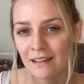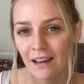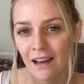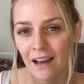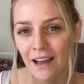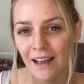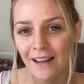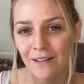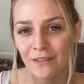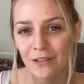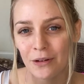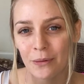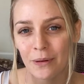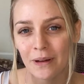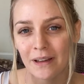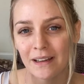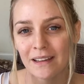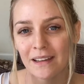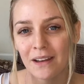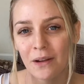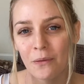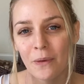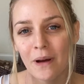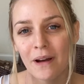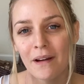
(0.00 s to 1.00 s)

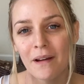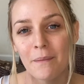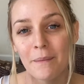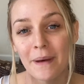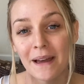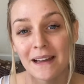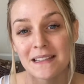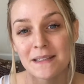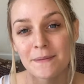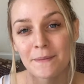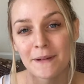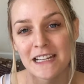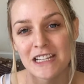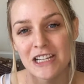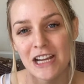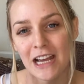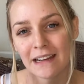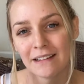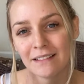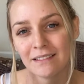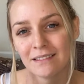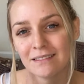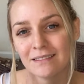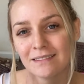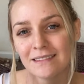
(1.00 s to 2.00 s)
everyone, welcome back to my
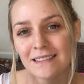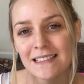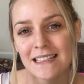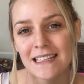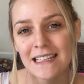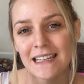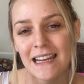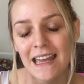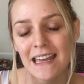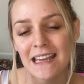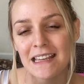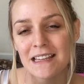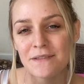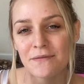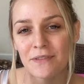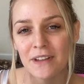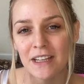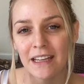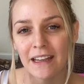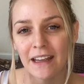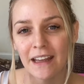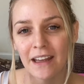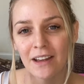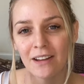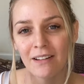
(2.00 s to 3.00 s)
channel. Today's
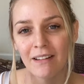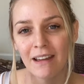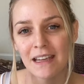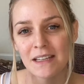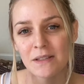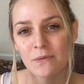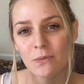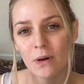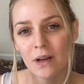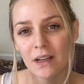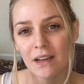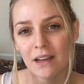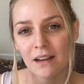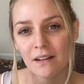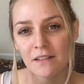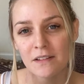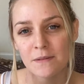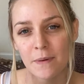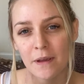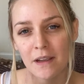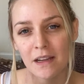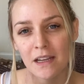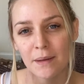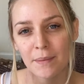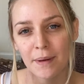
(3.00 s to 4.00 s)
video is one I've
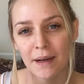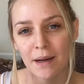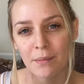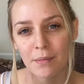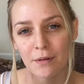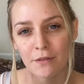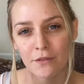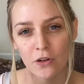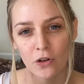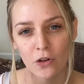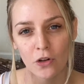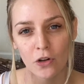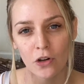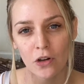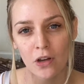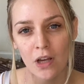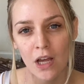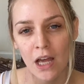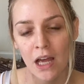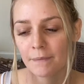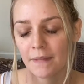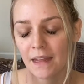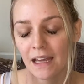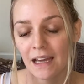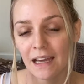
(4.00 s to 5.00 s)
spoken about before
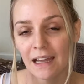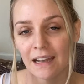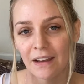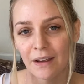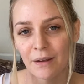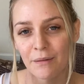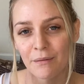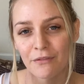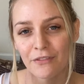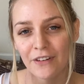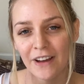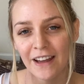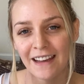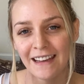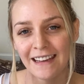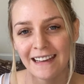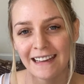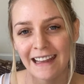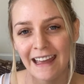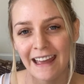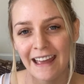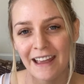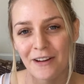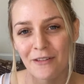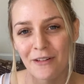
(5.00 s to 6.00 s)
and I'm finally
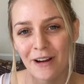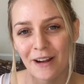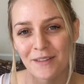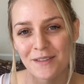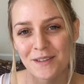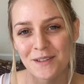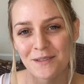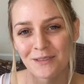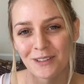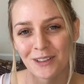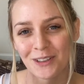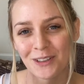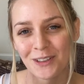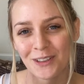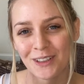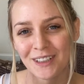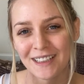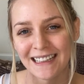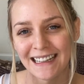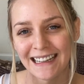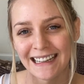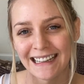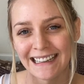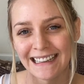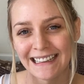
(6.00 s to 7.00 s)
getting around to
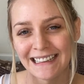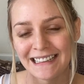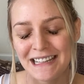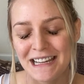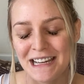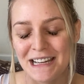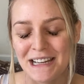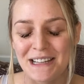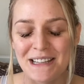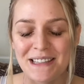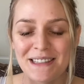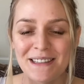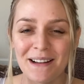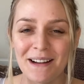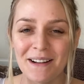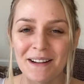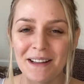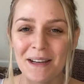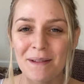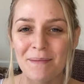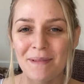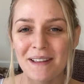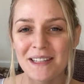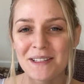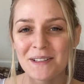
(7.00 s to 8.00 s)
recording it. So I'm
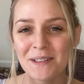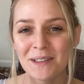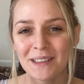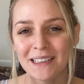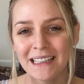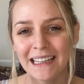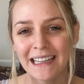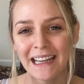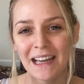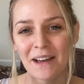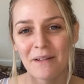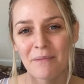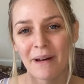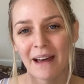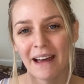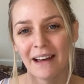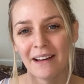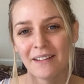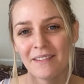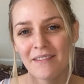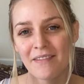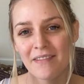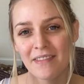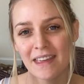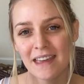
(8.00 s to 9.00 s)
going to be talking
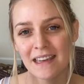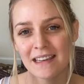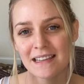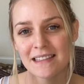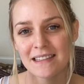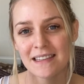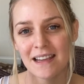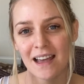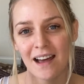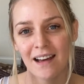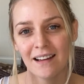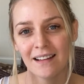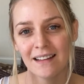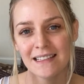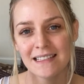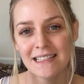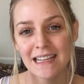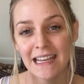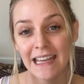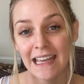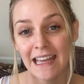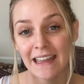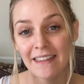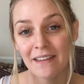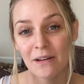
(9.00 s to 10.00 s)
about this
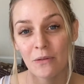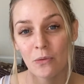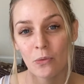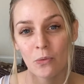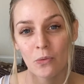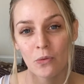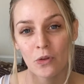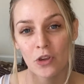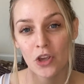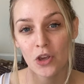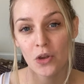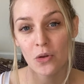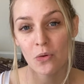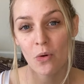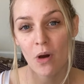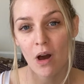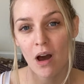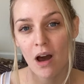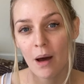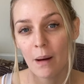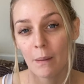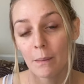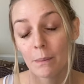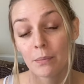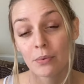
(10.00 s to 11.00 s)
idea that you
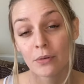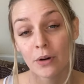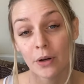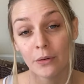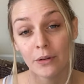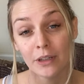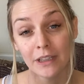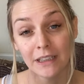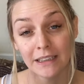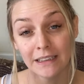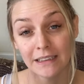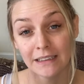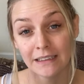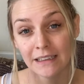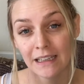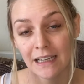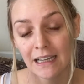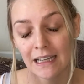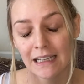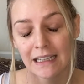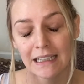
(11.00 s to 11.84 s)
are broken.